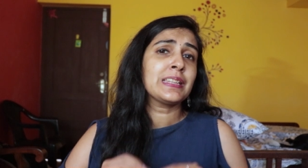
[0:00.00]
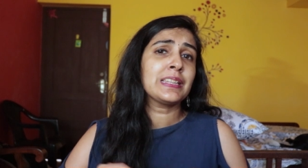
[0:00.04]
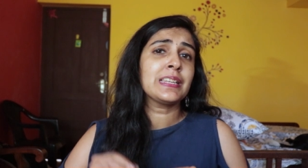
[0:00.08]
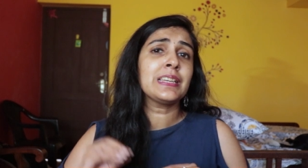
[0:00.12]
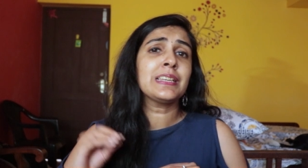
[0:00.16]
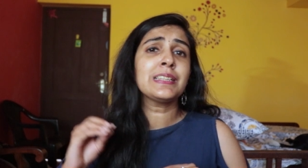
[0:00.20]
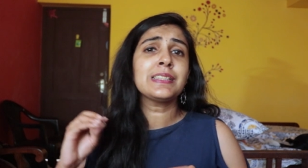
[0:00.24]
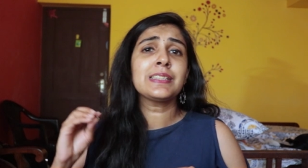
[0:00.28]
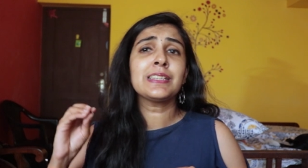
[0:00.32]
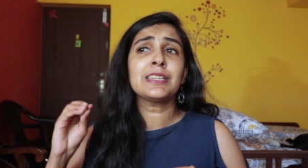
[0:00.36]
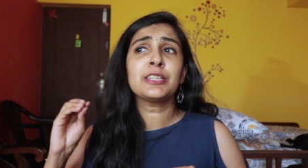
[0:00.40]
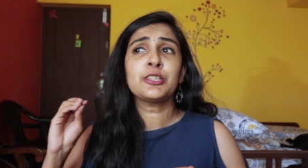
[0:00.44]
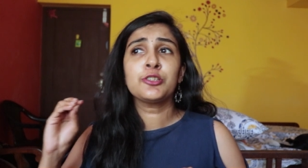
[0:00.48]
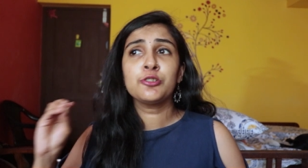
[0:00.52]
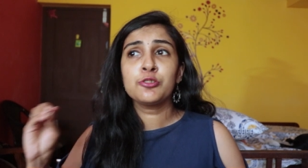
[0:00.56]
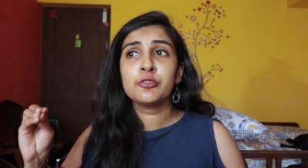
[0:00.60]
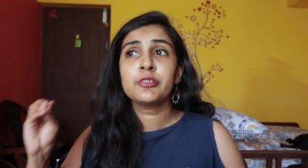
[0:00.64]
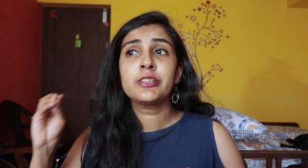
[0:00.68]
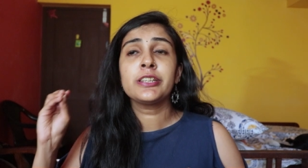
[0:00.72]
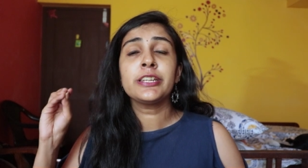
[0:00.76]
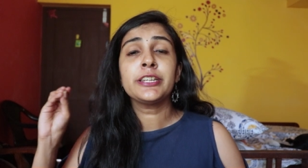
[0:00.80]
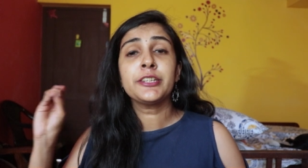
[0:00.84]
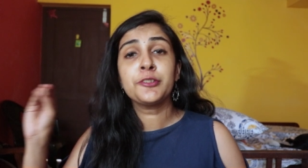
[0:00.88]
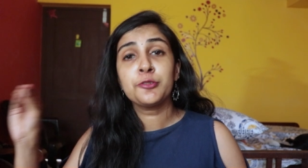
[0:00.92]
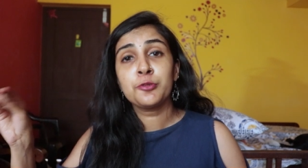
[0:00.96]
these are
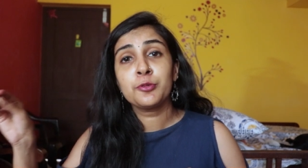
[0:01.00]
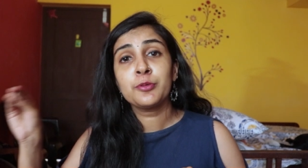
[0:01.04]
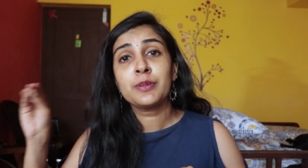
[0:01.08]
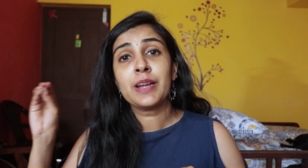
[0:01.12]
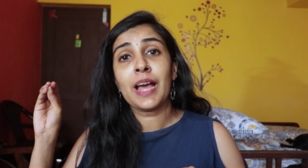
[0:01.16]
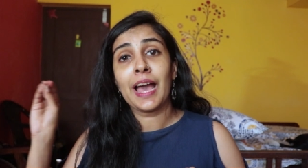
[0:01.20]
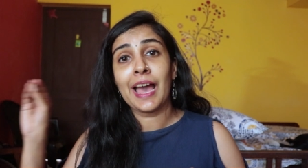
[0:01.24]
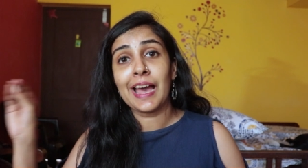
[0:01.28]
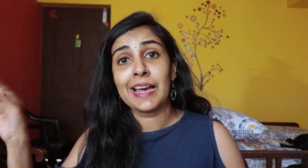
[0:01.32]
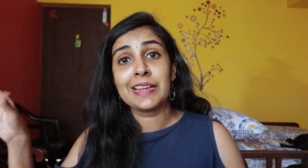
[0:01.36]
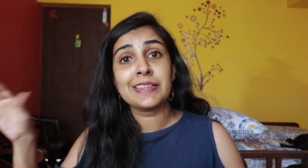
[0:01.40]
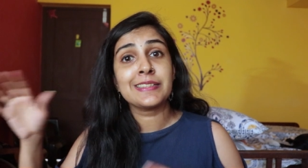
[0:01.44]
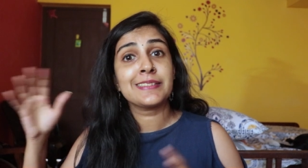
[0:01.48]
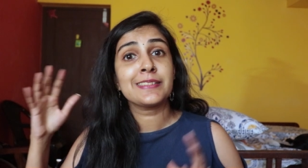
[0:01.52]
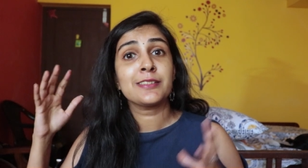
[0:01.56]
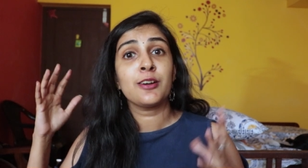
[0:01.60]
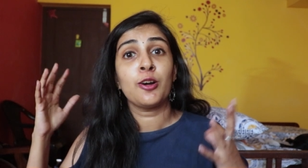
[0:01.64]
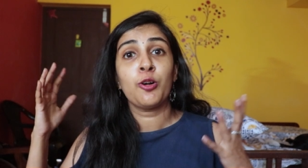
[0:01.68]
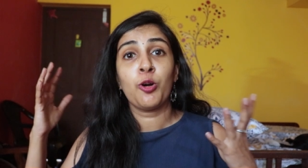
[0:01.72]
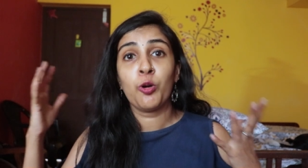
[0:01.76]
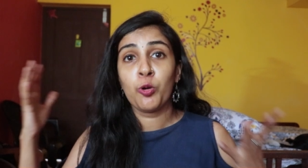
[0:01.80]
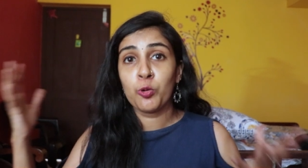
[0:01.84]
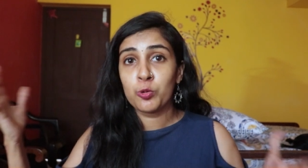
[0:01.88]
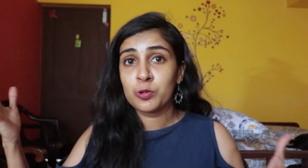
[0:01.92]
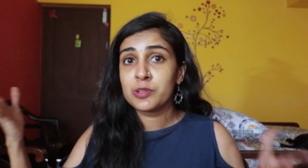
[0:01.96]
usually known as
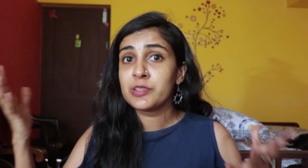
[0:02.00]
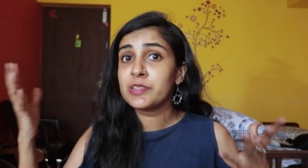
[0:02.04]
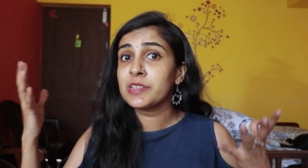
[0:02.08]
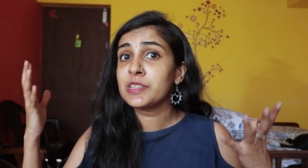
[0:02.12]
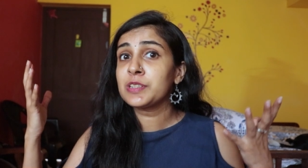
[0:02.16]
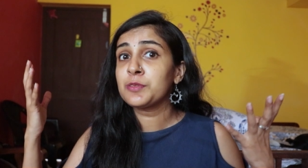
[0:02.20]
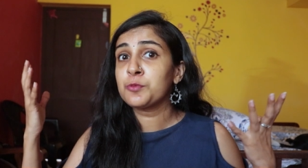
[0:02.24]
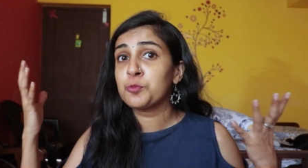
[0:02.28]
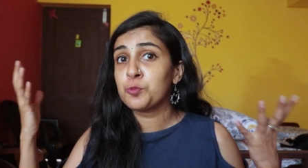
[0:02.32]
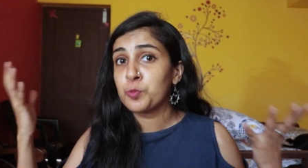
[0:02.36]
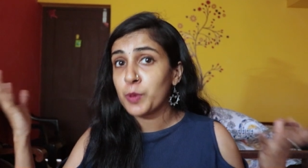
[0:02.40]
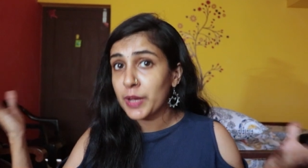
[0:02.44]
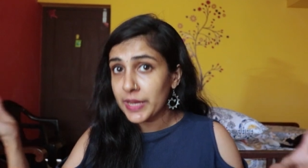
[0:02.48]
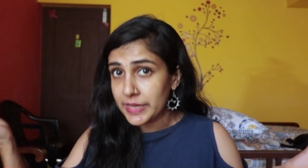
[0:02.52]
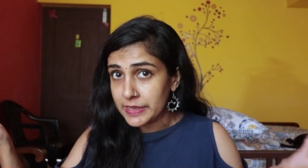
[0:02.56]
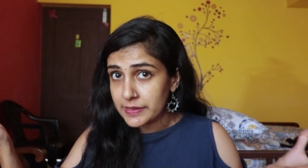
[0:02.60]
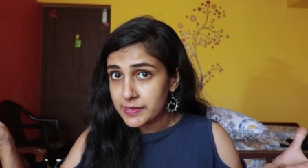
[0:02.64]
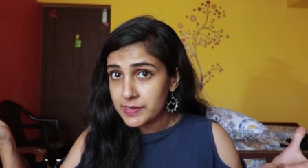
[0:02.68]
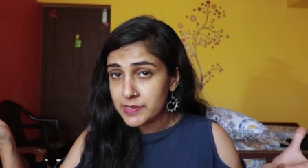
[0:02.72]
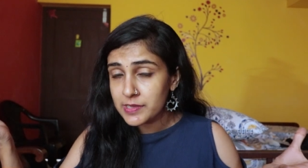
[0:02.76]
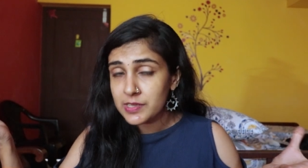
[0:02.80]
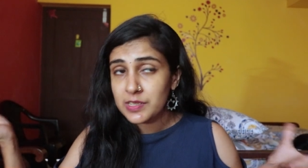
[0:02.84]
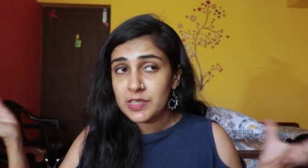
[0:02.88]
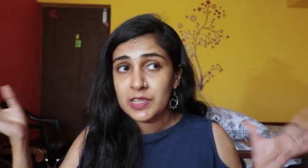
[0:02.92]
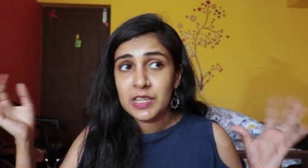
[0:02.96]
ocean
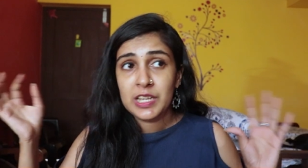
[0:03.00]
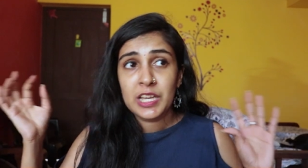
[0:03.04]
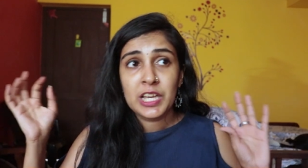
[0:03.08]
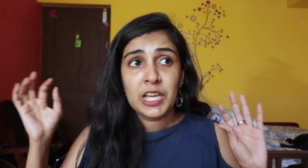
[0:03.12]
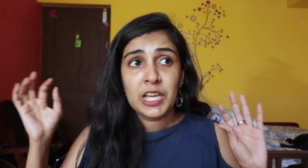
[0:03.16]
waste